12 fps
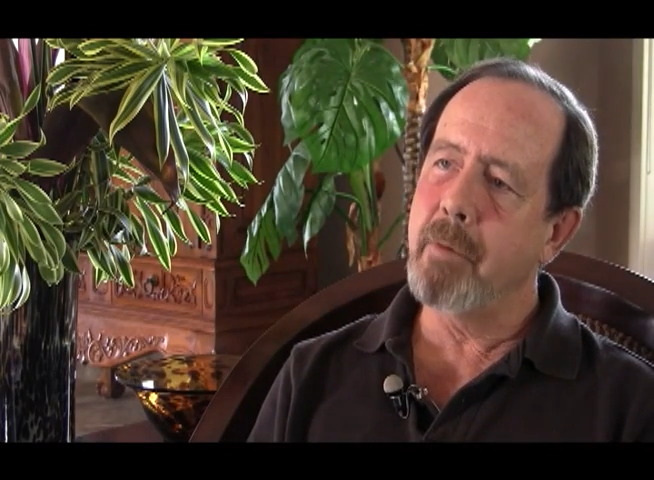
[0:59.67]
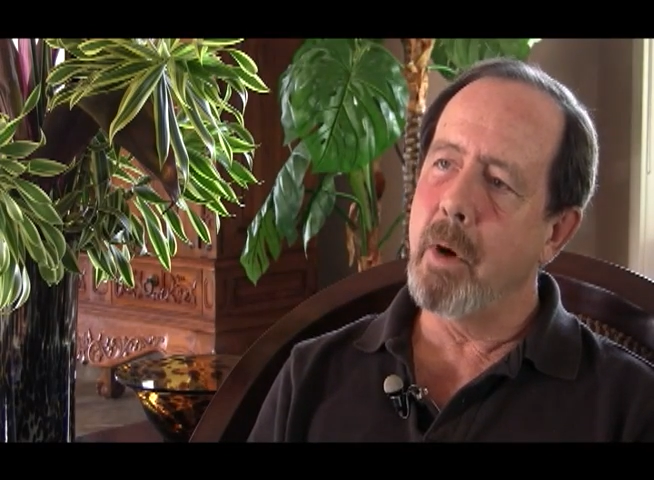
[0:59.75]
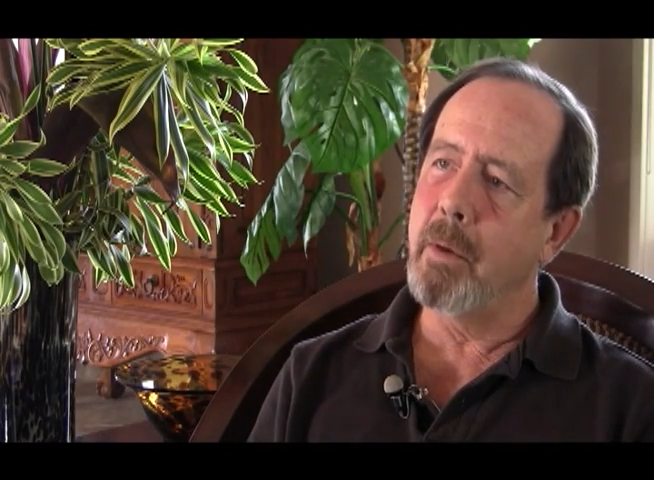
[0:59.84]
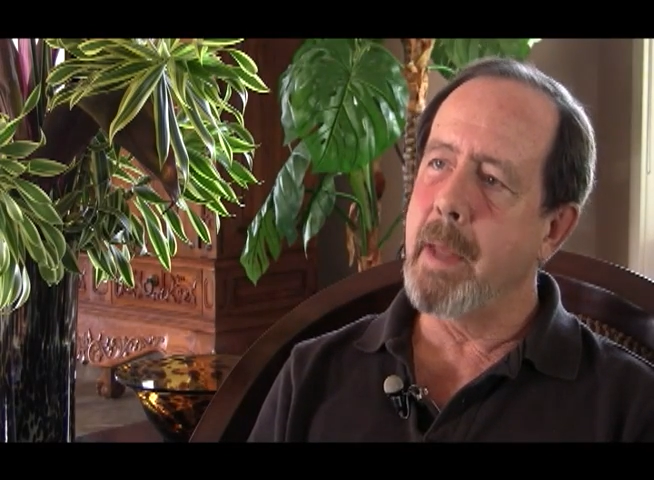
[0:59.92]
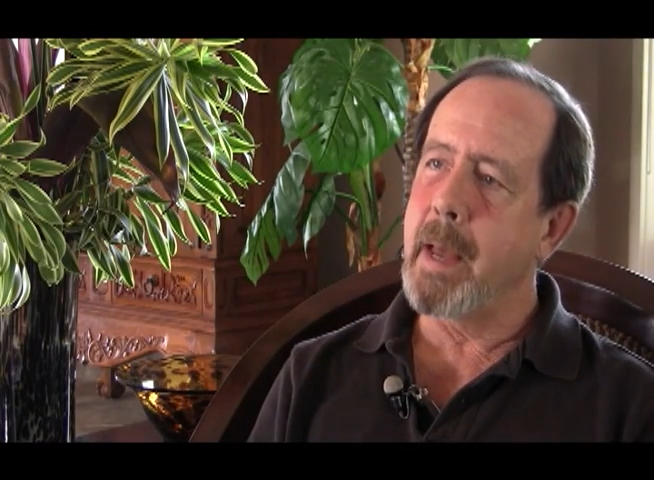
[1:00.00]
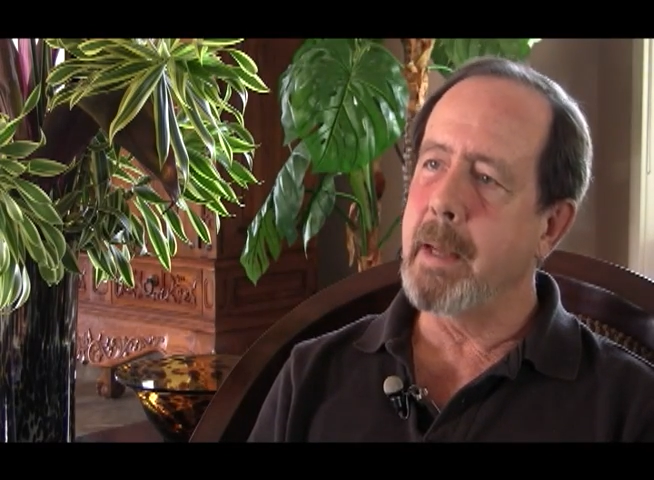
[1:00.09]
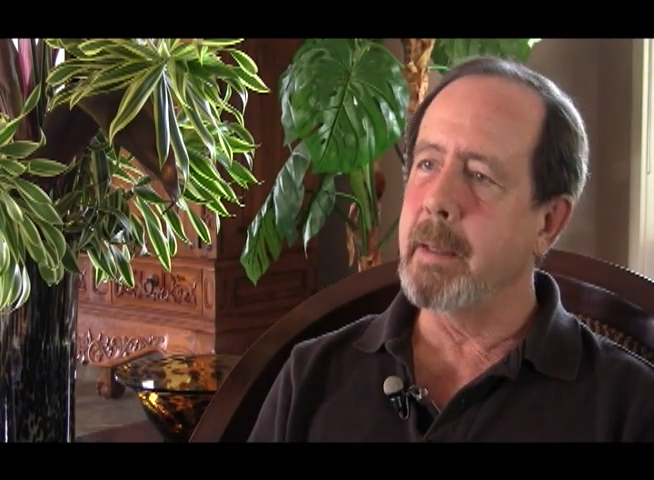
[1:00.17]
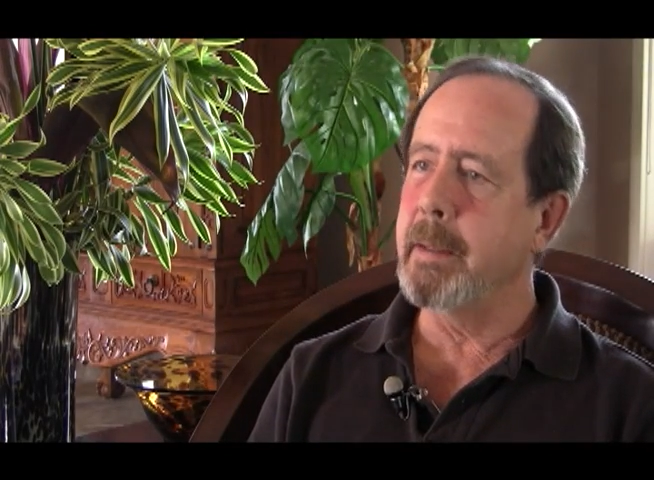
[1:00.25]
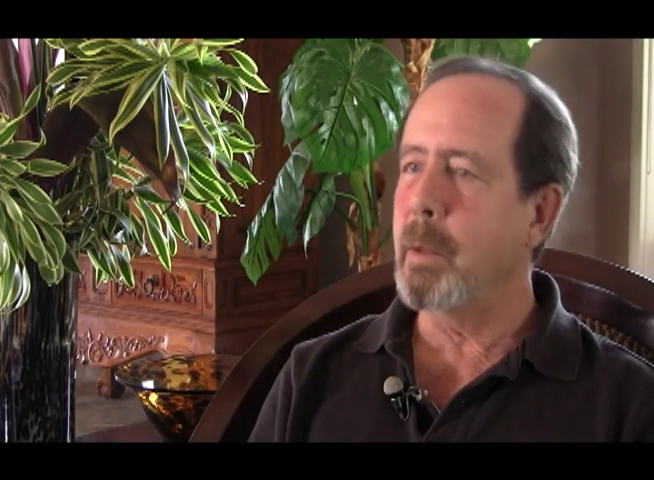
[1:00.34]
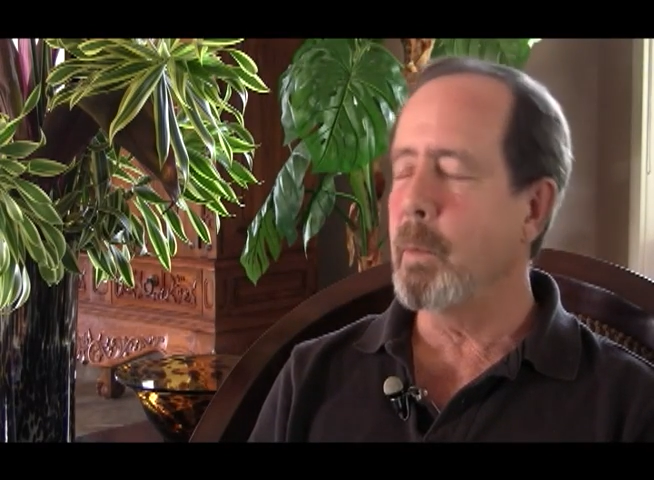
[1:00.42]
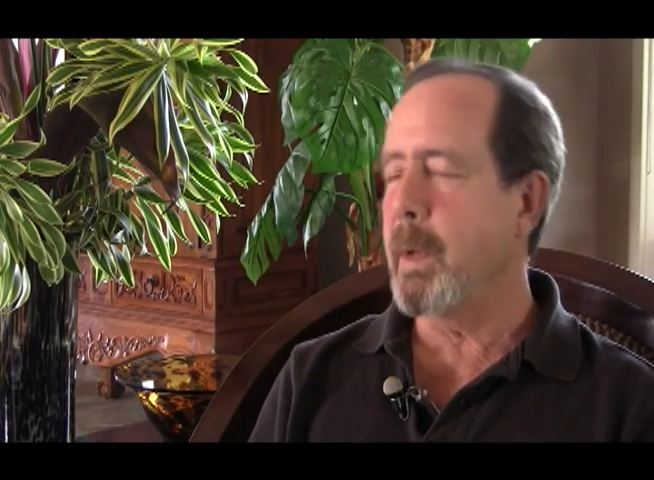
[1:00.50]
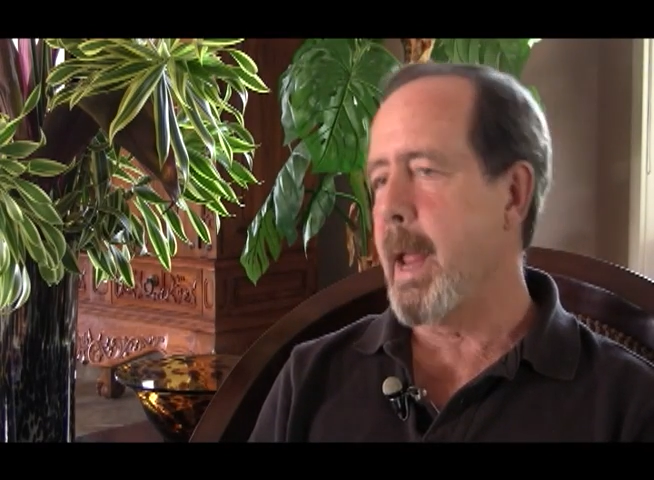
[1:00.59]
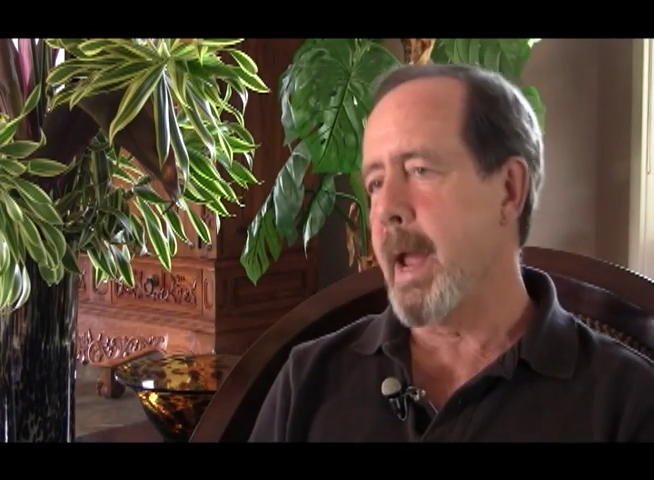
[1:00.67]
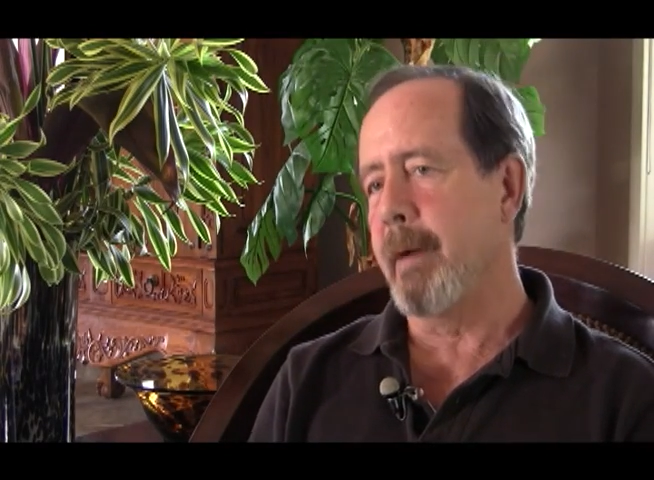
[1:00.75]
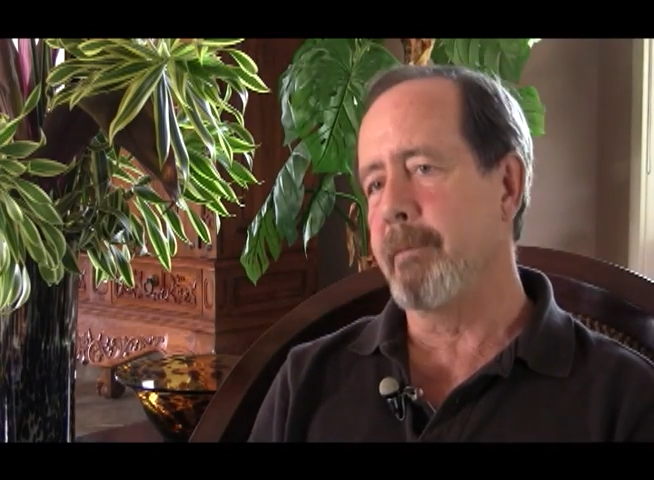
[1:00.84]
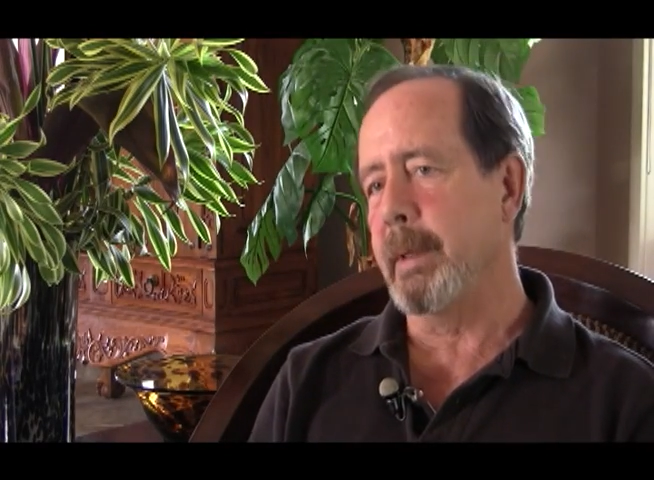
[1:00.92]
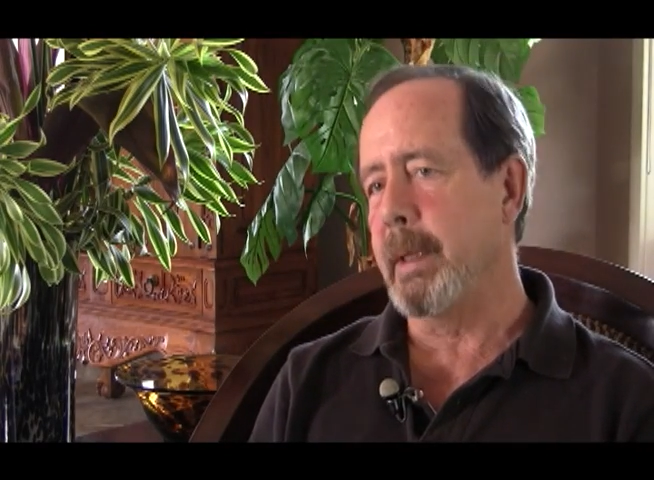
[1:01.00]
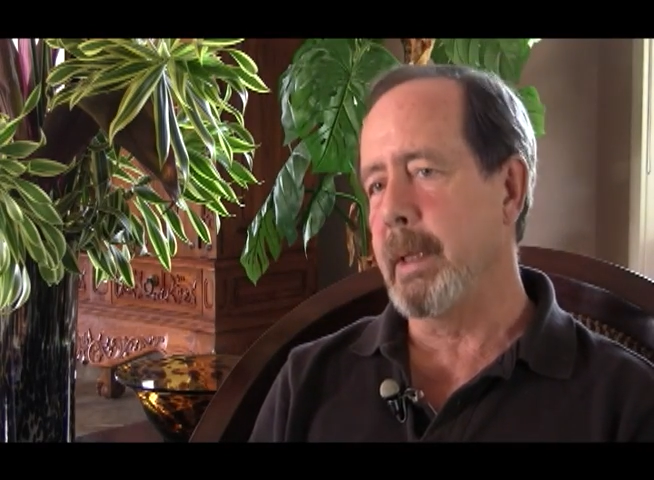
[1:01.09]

all that, and then we have the